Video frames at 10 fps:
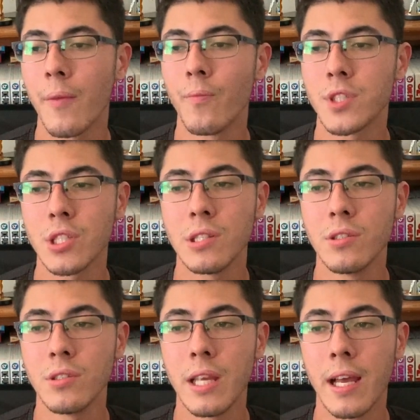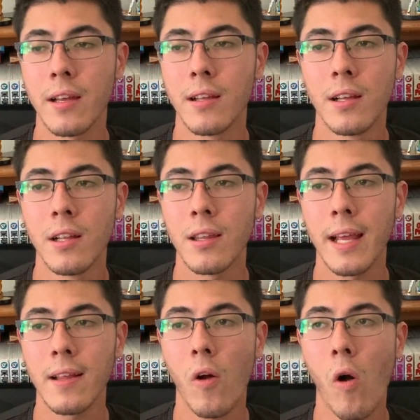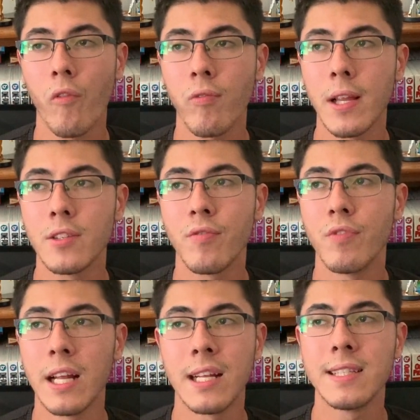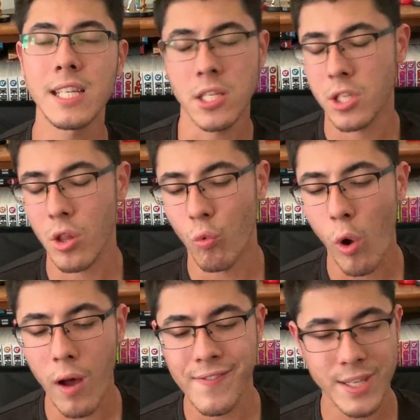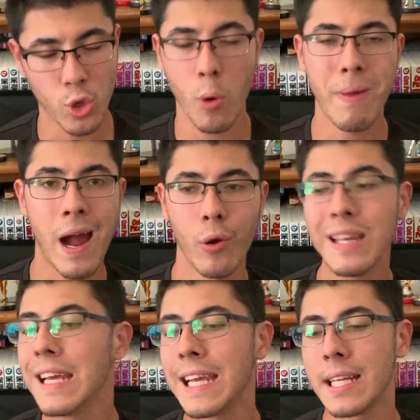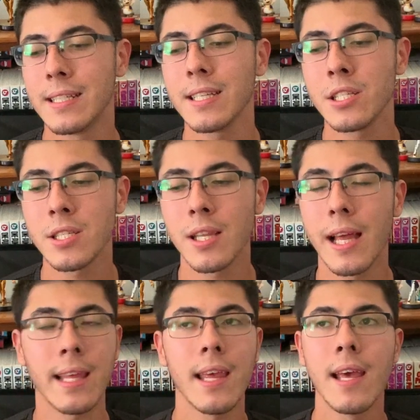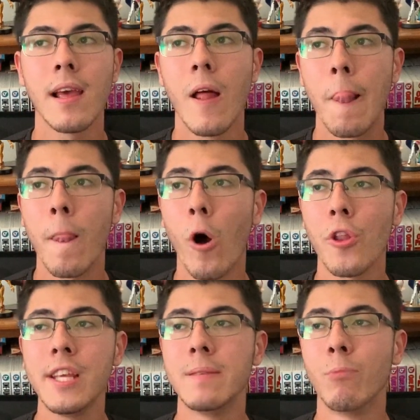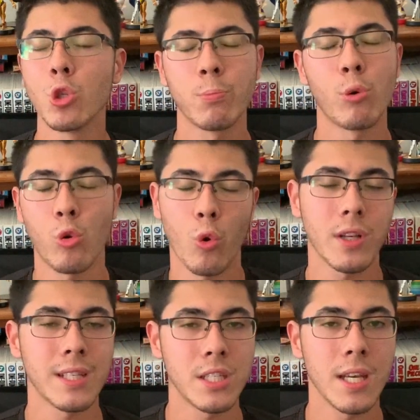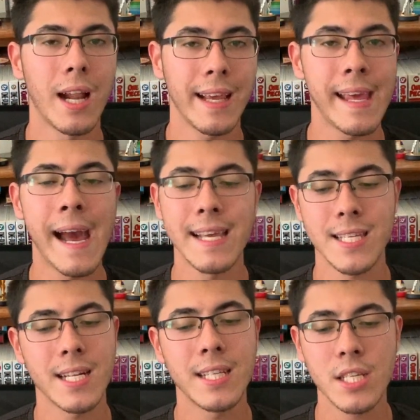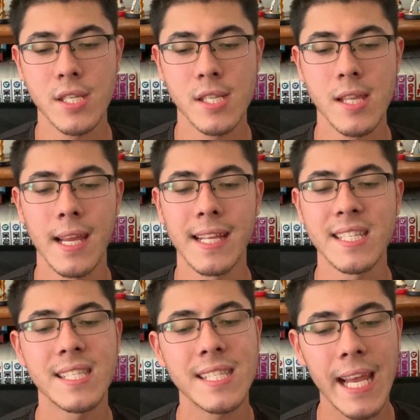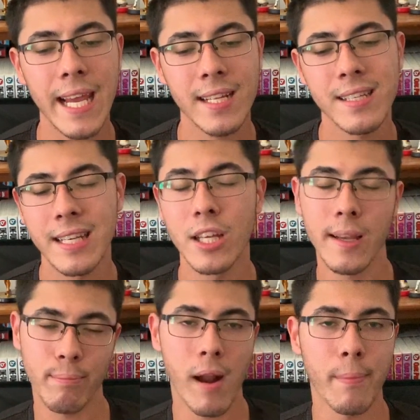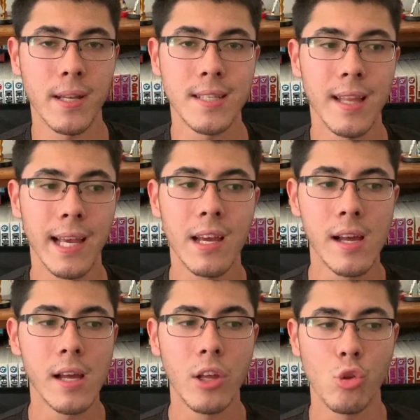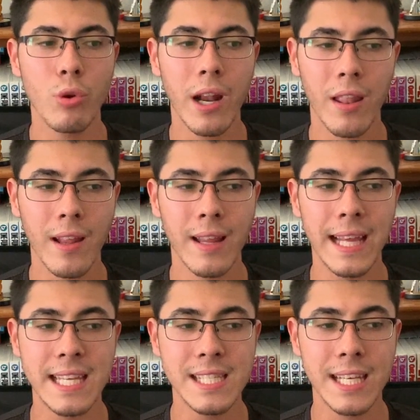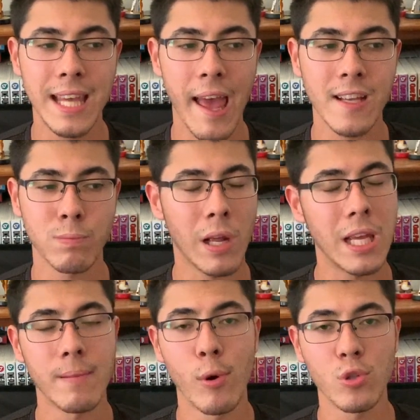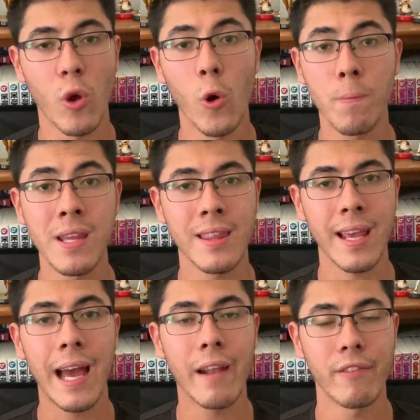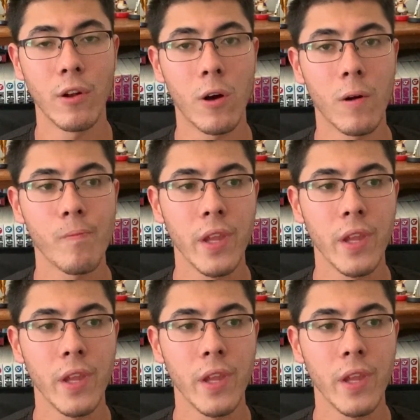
So yeah, like, in addition to the raw physical power, in addition to like all these multiple quirks that Shigaraki has, in addition to the insane healing properties, like, you gotta think like his decay is probably the most OP thing out of it all.